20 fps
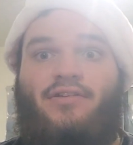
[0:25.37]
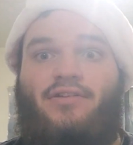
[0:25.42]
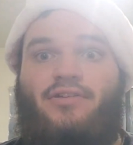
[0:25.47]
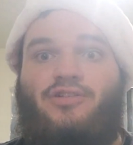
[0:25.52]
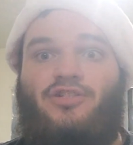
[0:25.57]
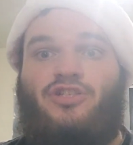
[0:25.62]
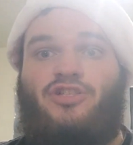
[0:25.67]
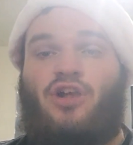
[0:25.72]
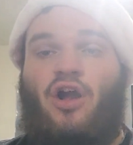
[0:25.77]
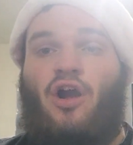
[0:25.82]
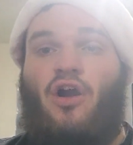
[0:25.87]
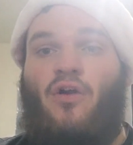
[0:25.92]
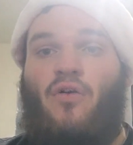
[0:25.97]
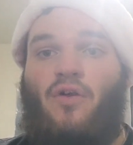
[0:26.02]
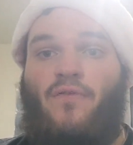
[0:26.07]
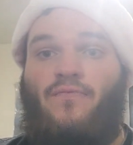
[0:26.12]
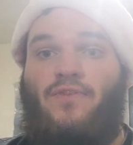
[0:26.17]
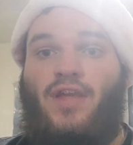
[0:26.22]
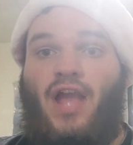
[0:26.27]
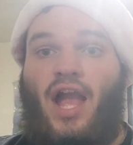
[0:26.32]
So,
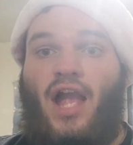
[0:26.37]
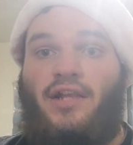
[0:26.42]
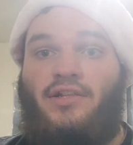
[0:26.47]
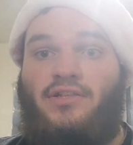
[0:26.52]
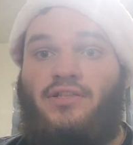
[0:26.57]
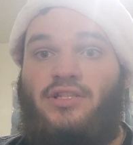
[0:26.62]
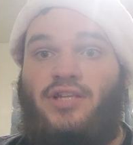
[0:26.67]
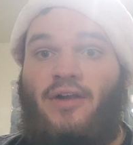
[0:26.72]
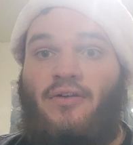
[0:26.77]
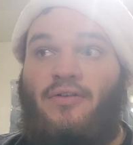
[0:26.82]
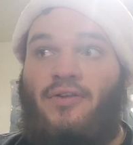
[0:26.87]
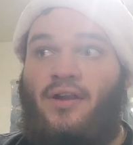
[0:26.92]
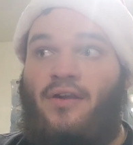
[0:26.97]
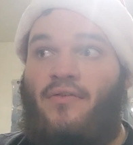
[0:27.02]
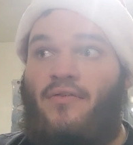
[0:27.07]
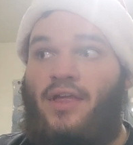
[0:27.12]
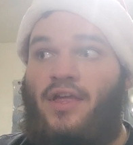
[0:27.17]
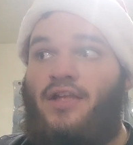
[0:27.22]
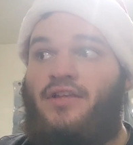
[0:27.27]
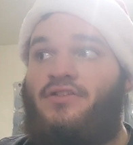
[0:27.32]
if you guys don't know
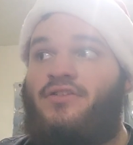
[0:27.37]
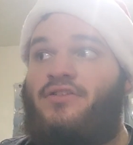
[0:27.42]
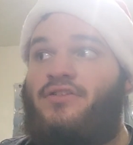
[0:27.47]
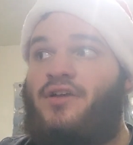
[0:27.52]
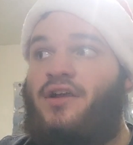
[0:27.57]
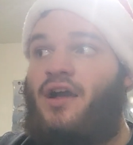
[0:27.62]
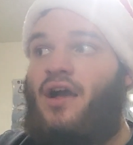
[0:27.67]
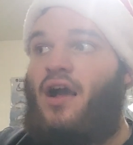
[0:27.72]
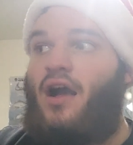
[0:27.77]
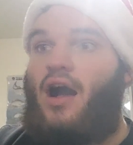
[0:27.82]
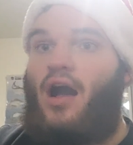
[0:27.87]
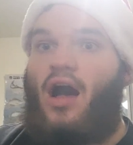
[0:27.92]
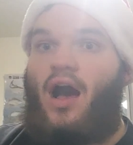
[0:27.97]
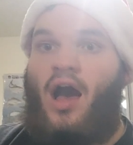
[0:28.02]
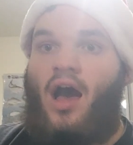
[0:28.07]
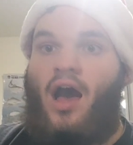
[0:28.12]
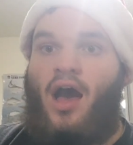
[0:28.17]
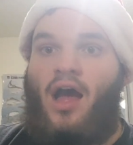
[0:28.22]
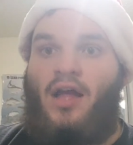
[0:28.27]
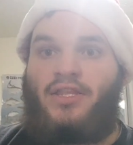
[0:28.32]
this,
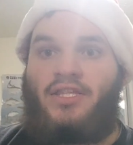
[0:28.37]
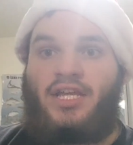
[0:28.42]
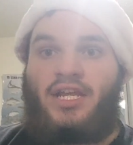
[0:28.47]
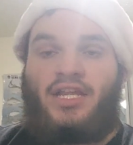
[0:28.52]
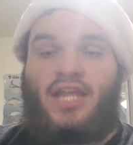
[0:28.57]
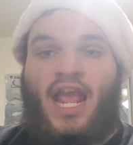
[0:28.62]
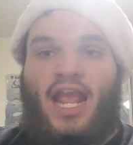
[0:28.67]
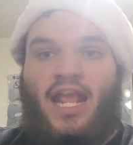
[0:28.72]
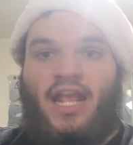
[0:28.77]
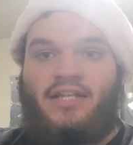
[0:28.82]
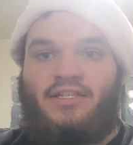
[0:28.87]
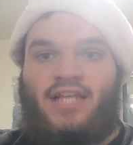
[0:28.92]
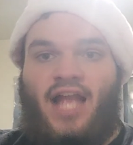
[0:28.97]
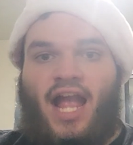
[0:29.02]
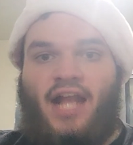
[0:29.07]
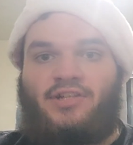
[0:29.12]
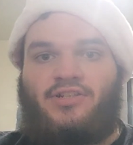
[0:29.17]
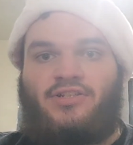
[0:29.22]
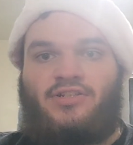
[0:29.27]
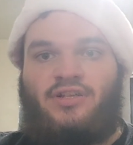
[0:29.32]
today is
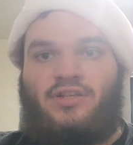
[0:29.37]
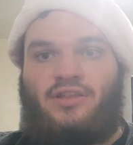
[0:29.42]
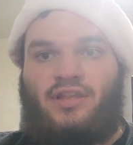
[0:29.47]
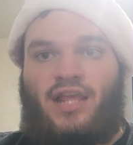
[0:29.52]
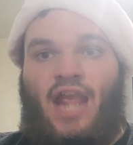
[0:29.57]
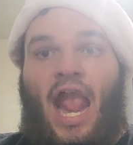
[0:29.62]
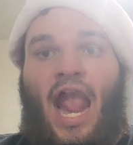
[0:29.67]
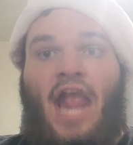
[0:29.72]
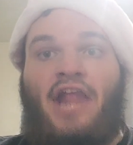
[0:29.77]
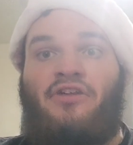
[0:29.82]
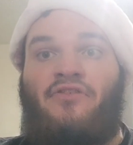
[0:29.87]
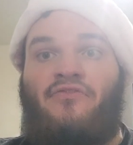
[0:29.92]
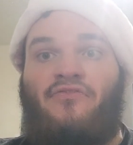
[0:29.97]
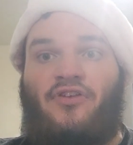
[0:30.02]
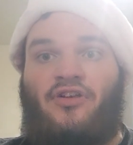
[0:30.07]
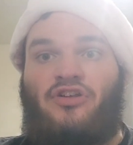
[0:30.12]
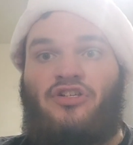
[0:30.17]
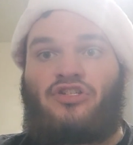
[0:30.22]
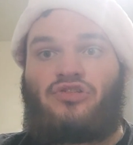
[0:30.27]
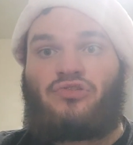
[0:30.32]
actually the
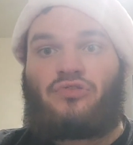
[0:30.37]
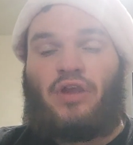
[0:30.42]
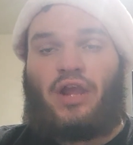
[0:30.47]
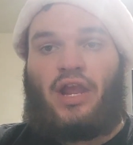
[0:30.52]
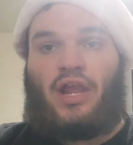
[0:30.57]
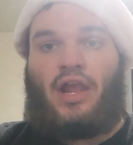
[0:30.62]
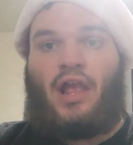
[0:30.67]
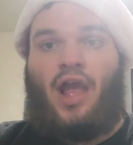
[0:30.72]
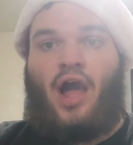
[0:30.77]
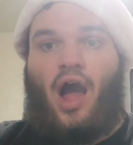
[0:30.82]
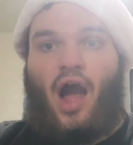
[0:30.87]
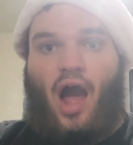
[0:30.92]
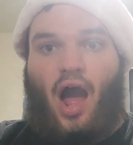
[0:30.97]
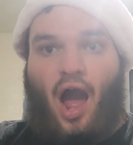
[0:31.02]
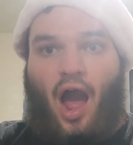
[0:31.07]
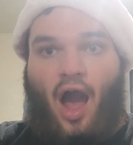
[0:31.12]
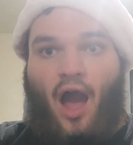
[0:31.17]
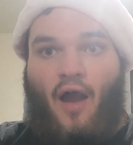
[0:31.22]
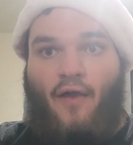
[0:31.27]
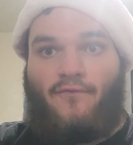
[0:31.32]
anniversary
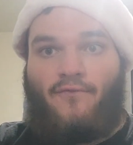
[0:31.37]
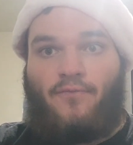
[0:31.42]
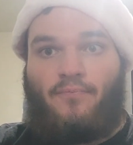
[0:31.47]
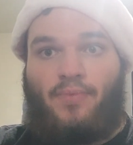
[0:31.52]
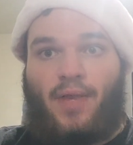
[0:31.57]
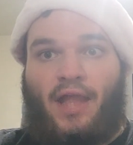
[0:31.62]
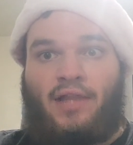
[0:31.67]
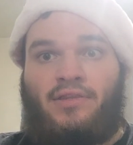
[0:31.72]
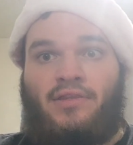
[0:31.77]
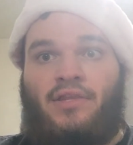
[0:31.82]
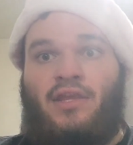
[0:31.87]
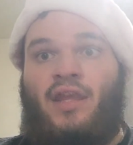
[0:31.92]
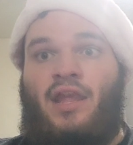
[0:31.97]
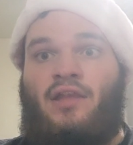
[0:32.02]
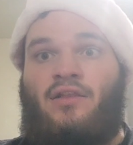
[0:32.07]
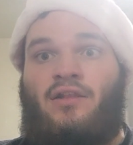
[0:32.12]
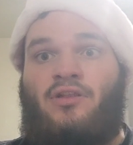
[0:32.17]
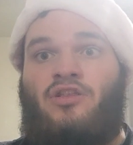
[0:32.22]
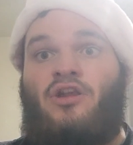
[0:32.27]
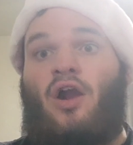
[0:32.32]
of Bendy
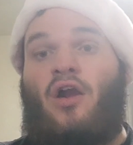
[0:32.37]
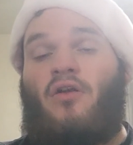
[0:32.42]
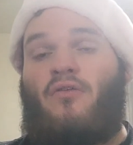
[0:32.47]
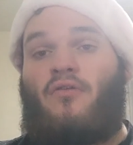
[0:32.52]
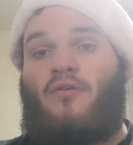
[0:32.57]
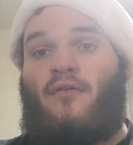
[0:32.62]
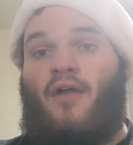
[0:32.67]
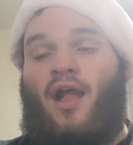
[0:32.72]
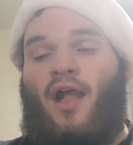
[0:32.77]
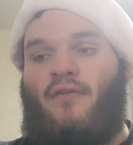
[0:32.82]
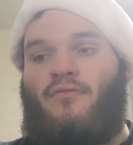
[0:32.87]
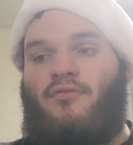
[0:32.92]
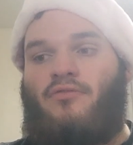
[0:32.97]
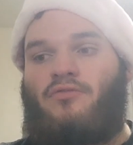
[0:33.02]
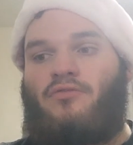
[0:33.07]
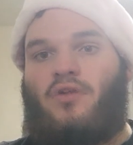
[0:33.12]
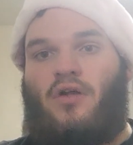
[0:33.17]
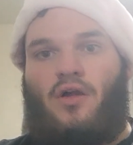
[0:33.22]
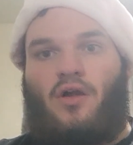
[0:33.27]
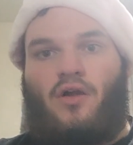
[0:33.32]
and the Dark
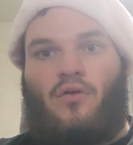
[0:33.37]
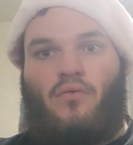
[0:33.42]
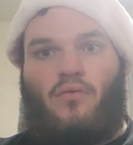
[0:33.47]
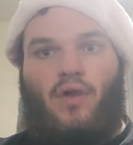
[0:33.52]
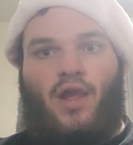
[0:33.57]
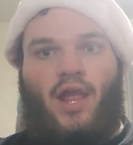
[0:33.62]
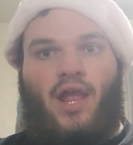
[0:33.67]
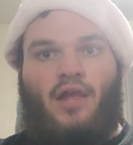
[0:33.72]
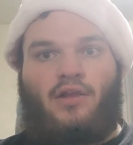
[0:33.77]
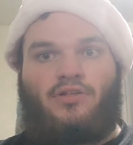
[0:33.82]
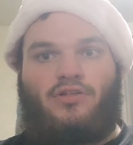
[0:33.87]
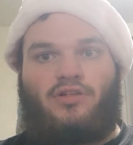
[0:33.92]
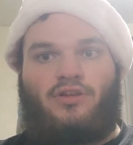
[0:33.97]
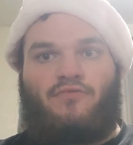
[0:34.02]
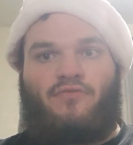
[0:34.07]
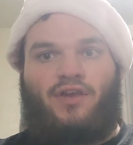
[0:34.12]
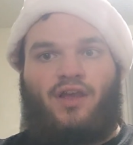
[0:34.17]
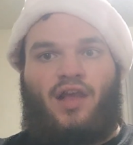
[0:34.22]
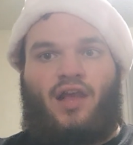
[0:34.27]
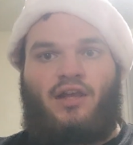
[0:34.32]
Revival, which,
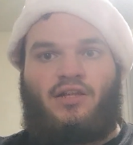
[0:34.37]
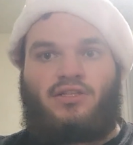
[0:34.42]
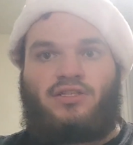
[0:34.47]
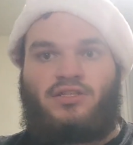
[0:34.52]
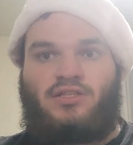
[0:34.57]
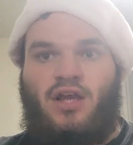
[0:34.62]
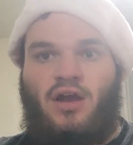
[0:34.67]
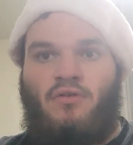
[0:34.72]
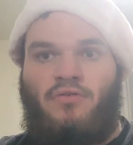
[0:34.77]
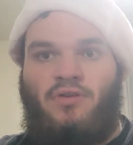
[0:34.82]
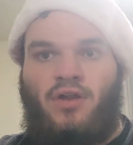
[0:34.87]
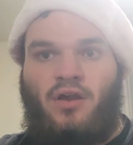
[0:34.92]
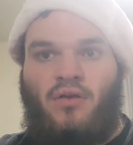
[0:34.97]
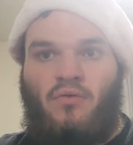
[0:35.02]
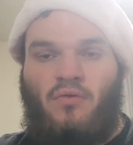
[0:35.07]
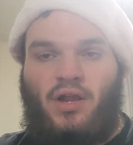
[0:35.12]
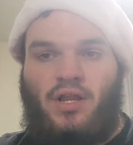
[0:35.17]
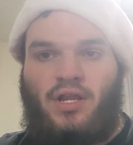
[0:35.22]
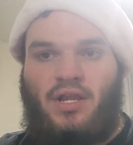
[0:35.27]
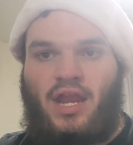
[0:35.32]
if you guys don't know
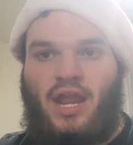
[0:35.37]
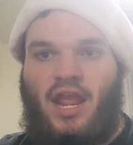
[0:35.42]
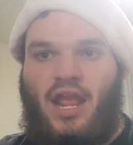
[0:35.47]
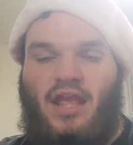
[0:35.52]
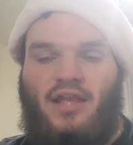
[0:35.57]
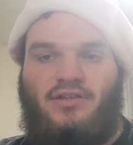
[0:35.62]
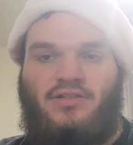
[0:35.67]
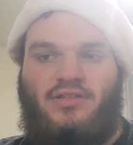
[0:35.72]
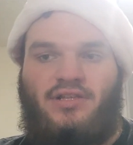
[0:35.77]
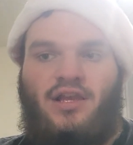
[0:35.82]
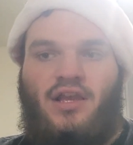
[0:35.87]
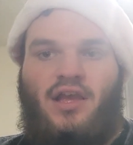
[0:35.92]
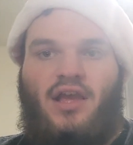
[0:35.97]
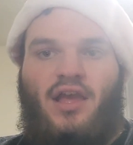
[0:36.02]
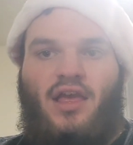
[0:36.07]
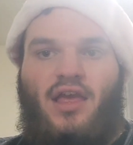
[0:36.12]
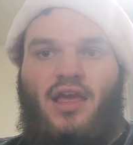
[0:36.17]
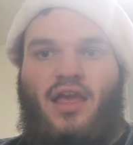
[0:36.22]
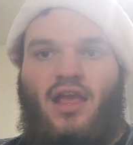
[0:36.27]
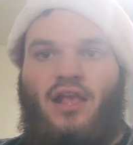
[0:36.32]
what it is
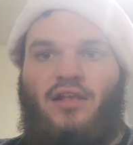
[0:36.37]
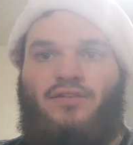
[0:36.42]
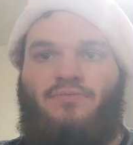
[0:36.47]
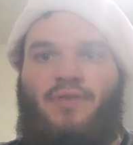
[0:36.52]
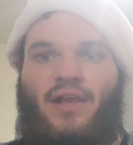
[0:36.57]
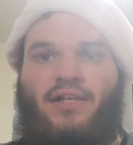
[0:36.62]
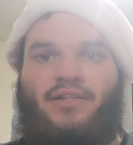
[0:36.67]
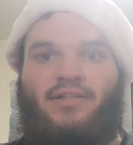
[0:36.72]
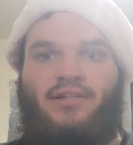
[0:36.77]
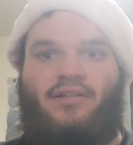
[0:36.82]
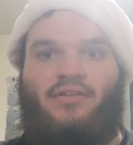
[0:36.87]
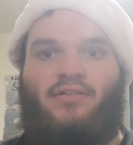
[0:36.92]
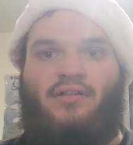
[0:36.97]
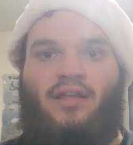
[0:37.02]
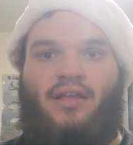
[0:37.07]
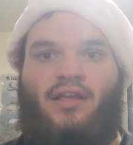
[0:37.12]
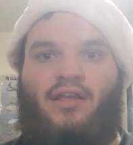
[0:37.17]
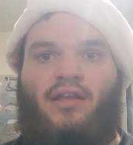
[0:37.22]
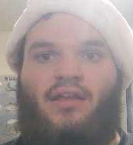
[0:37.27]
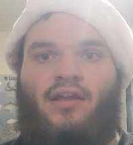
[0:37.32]

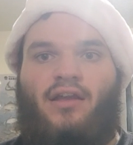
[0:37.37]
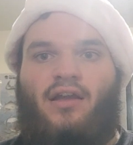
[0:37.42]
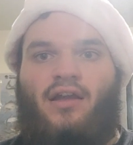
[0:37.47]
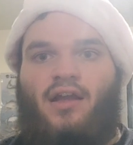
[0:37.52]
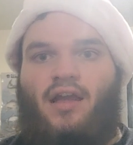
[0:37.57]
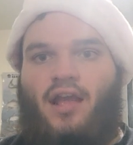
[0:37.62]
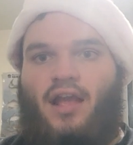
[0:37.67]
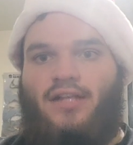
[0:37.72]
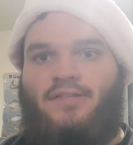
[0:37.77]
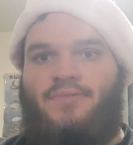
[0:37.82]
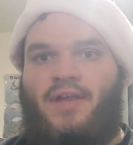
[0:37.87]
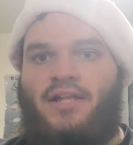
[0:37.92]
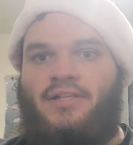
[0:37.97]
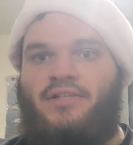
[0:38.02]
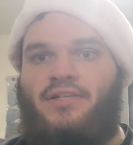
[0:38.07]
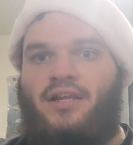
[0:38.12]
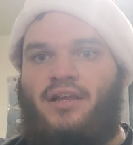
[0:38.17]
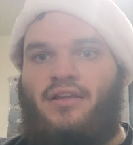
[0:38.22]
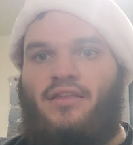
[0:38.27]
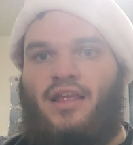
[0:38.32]
basically
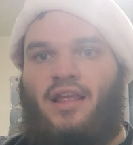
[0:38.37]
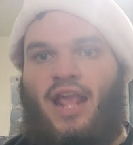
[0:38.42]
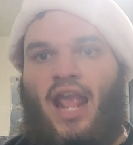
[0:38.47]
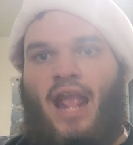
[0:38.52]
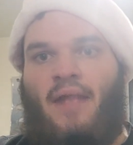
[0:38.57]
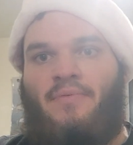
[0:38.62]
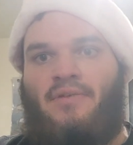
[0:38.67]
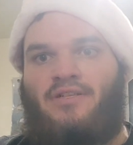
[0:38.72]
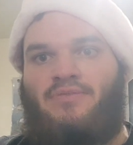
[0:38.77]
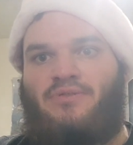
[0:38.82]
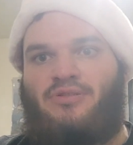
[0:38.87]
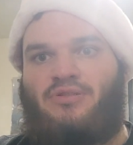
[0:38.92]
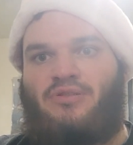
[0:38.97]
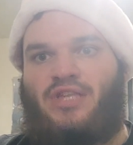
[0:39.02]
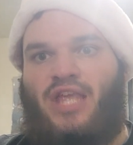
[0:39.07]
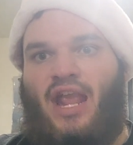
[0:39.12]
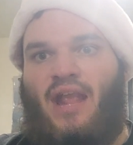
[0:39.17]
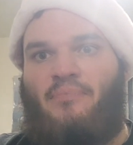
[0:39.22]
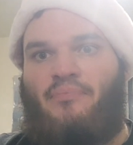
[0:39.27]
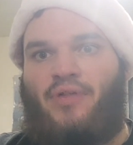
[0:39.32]
the game that's supposed to
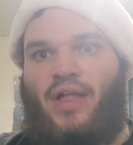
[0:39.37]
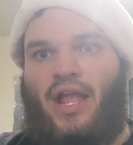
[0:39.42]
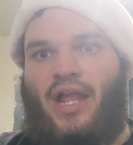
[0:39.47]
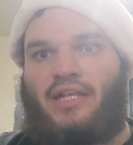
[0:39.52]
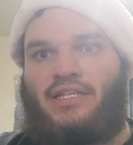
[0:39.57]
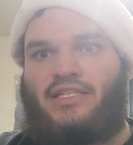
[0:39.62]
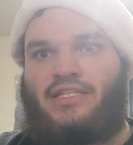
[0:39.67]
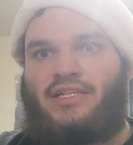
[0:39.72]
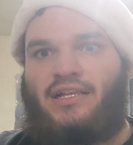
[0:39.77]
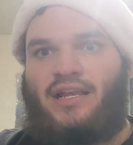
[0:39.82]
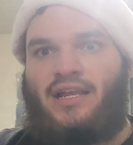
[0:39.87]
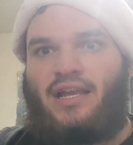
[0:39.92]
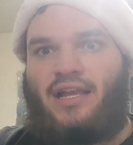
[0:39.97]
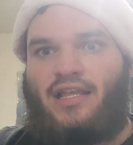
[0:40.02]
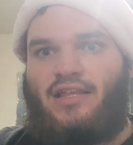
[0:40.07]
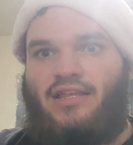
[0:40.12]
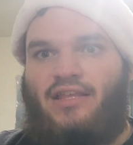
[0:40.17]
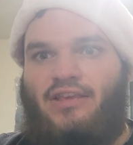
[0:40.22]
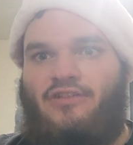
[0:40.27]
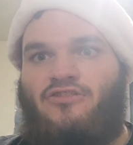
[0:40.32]
take place
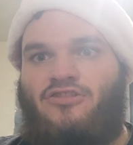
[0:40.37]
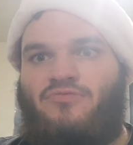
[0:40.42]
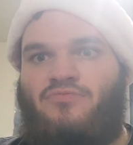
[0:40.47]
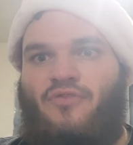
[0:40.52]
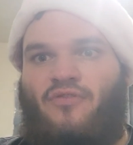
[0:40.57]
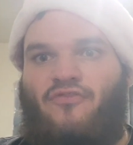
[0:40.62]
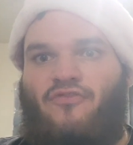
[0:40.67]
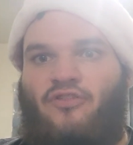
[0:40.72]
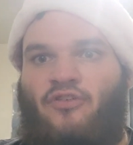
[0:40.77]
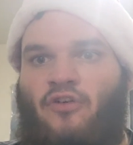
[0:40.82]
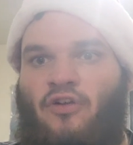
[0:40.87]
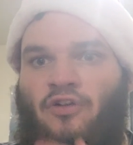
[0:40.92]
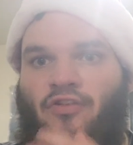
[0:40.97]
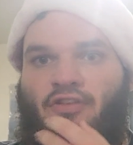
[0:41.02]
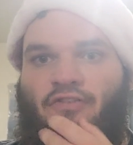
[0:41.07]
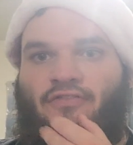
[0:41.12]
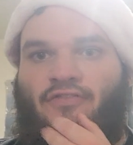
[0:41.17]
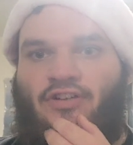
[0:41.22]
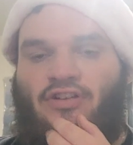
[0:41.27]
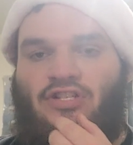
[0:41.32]
years before
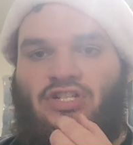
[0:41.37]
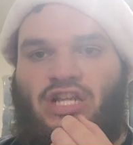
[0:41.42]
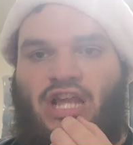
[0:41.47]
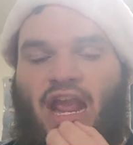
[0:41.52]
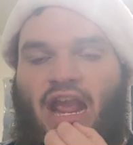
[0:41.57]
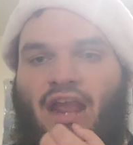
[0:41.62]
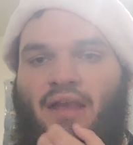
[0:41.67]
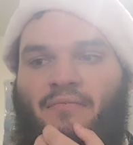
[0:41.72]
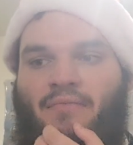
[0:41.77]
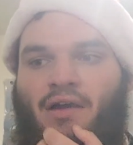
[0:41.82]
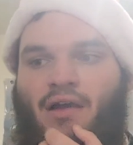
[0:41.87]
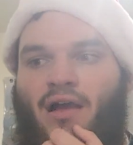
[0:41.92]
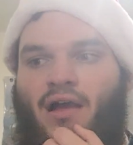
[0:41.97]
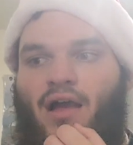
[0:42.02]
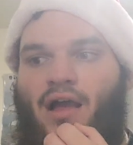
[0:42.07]
the first game.